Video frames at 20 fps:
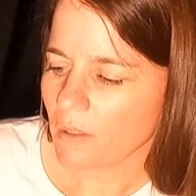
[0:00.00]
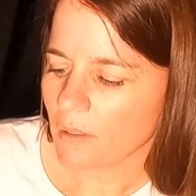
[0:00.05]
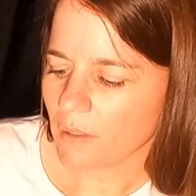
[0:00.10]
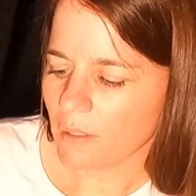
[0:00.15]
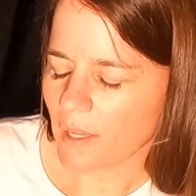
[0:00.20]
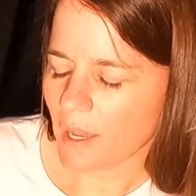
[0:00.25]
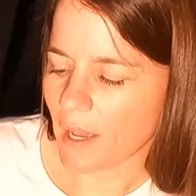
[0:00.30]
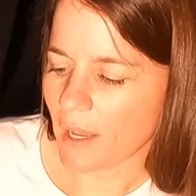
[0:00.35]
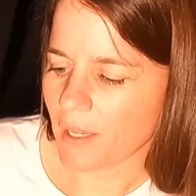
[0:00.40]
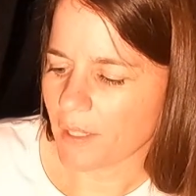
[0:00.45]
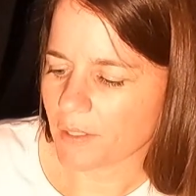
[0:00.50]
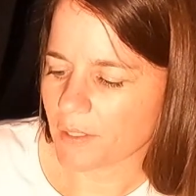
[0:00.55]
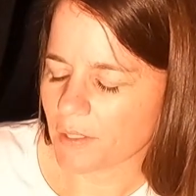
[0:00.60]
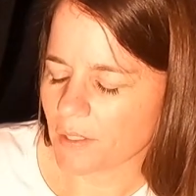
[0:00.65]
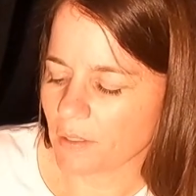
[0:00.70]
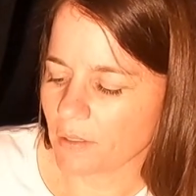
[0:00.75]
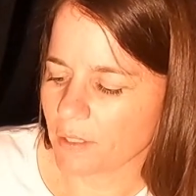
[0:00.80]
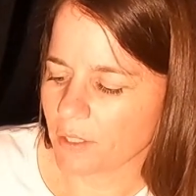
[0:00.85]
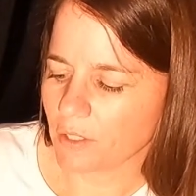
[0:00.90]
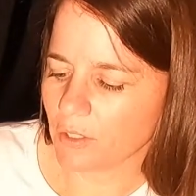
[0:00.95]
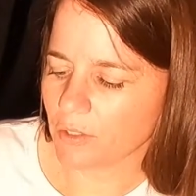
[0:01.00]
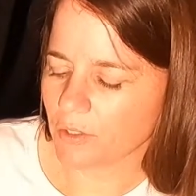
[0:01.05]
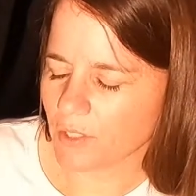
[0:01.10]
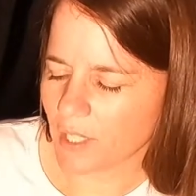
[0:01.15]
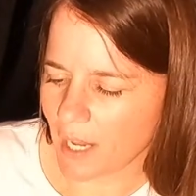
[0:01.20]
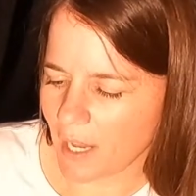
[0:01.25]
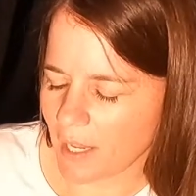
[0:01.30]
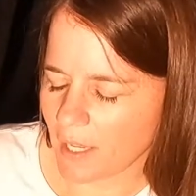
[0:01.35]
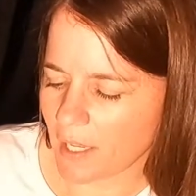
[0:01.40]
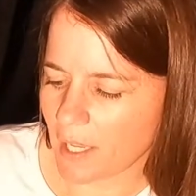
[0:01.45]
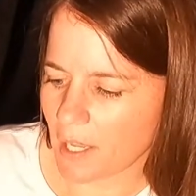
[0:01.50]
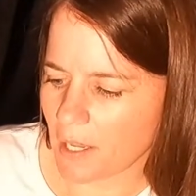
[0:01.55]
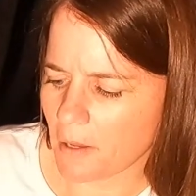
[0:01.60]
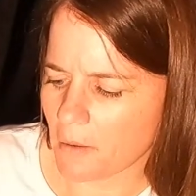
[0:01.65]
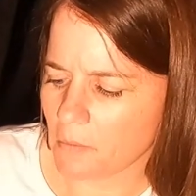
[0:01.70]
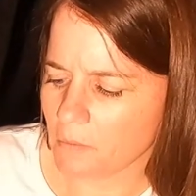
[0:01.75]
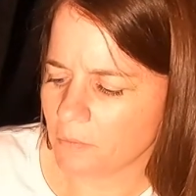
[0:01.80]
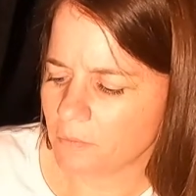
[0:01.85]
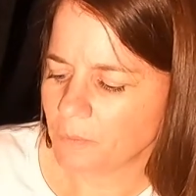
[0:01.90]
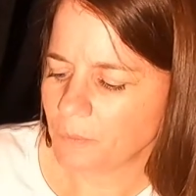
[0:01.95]
Yeah, it's a little
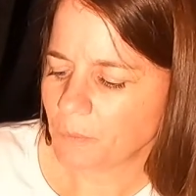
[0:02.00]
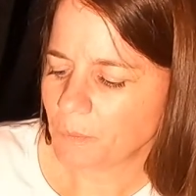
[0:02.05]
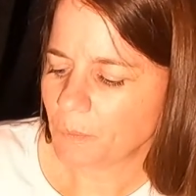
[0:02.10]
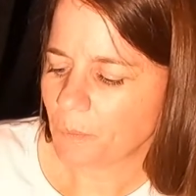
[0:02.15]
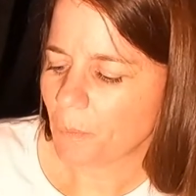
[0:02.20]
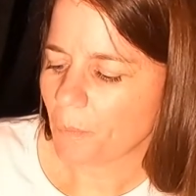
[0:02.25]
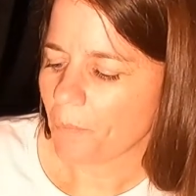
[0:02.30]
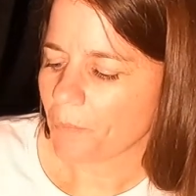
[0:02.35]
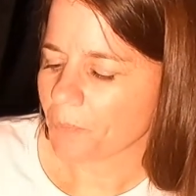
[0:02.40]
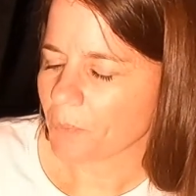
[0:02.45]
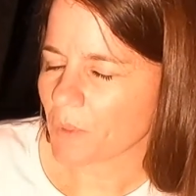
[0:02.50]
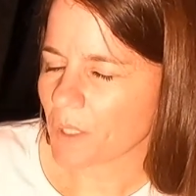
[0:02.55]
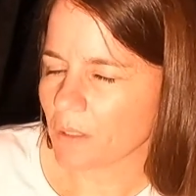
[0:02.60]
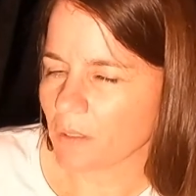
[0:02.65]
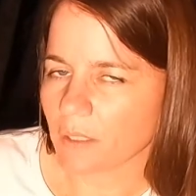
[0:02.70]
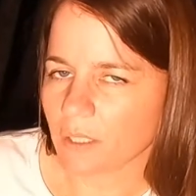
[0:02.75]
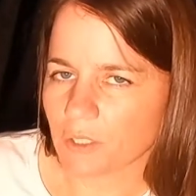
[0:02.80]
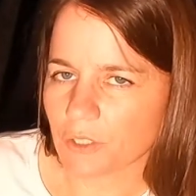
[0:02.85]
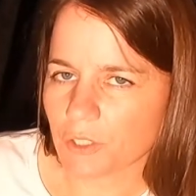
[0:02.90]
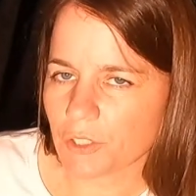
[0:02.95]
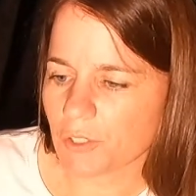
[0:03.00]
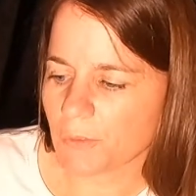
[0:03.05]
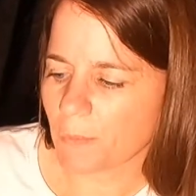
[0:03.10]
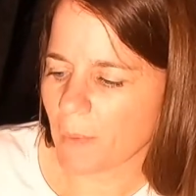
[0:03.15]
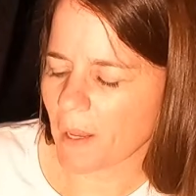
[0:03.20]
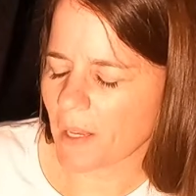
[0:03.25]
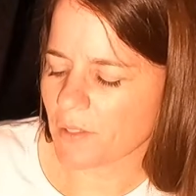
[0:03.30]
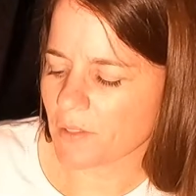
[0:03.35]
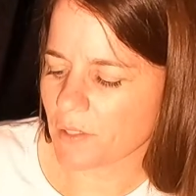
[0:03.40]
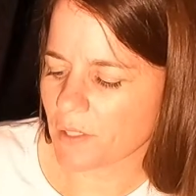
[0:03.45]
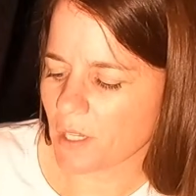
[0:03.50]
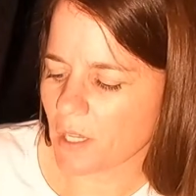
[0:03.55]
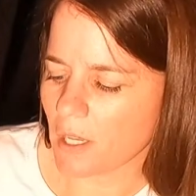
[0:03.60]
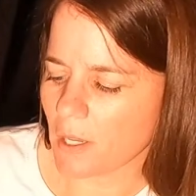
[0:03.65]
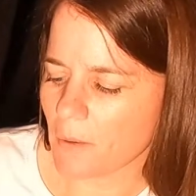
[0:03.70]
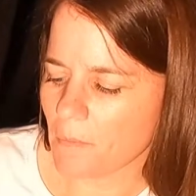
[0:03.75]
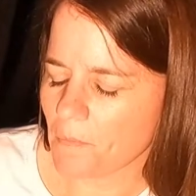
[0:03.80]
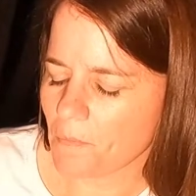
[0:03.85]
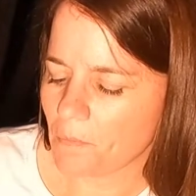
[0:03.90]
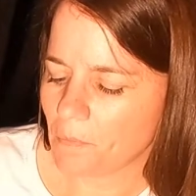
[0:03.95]
tangy, a little spicy.